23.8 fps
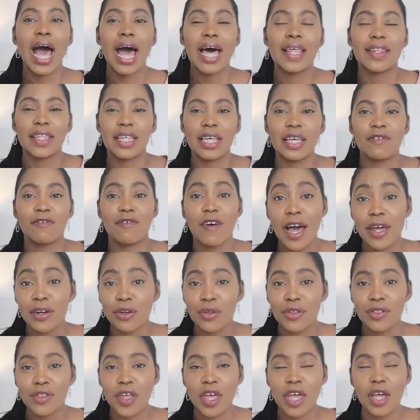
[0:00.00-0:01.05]
and the
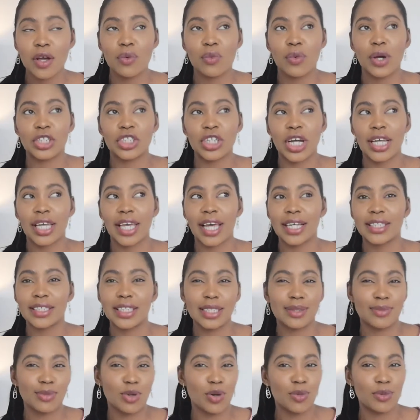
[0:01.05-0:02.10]
final thing, which I guess
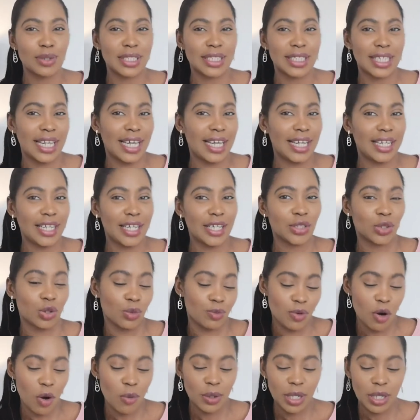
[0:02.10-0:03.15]
is more miscellaneous or
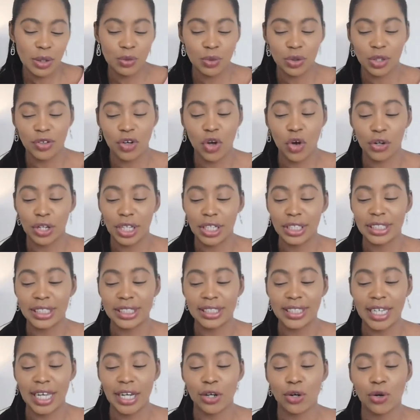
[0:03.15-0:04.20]
probably would have gone into
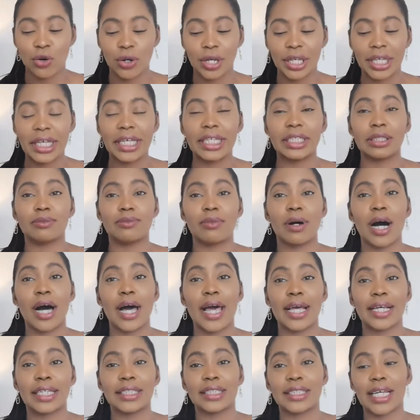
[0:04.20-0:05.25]
decor, is
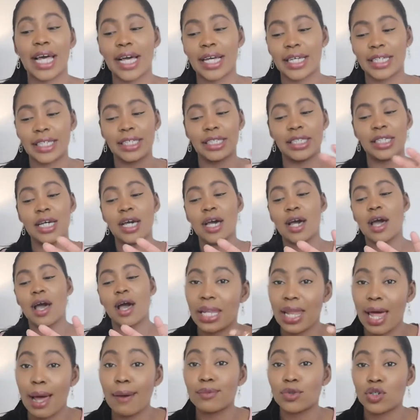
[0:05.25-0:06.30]
my saggy, my
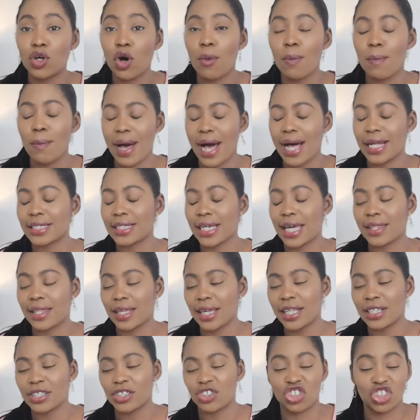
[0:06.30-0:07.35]
laptop mat. I
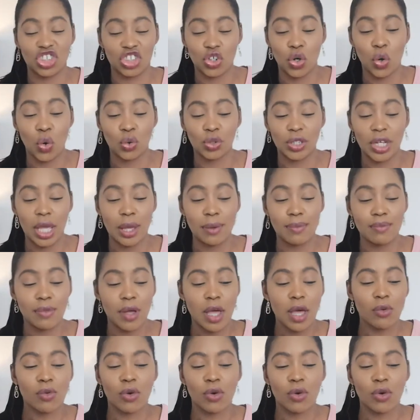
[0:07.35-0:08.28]
think it's just called a,